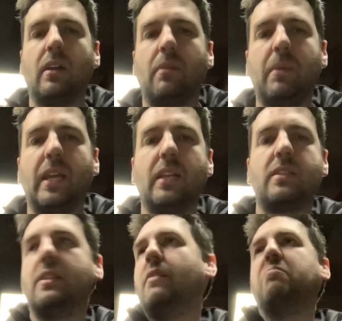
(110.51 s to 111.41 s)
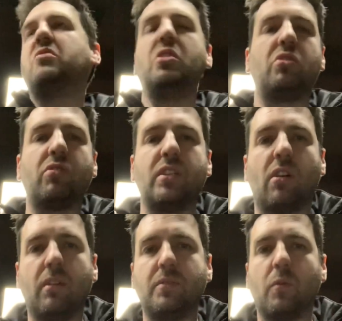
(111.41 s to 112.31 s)
minutes, 2-3
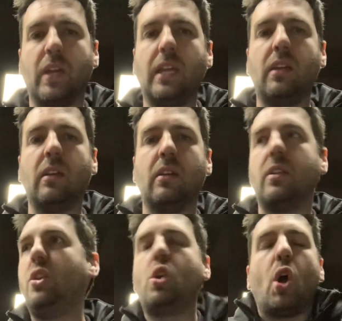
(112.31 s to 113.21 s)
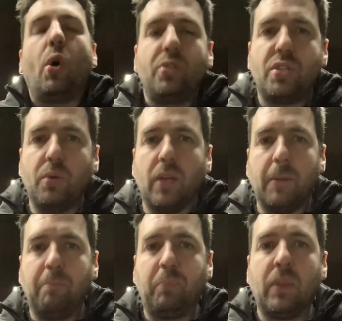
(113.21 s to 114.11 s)
times a week, you can't do it.
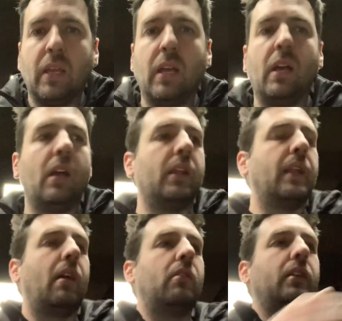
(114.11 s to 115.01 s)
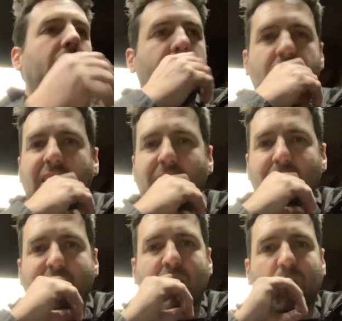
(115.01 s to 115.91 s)
Now, if you say, for
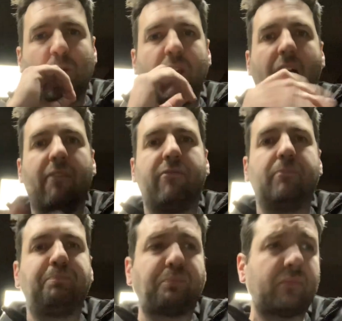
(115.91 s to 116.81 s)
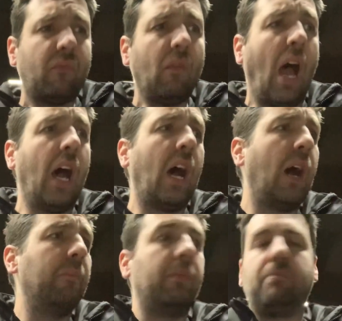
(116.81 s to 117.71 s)
example, you have
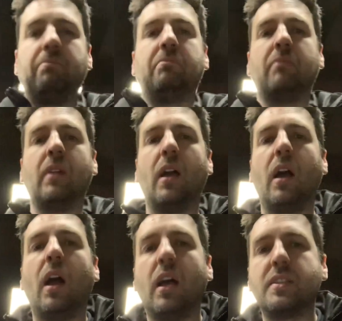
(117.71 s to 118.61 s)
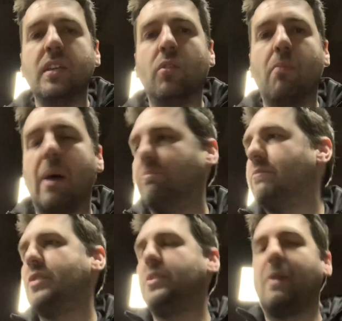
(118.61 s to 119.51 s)
a single mum.
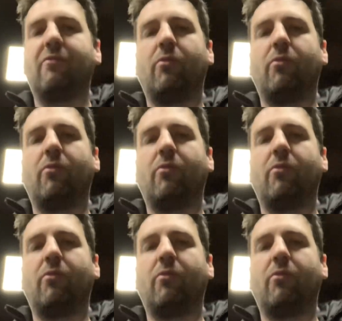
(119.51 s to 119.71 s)
She spent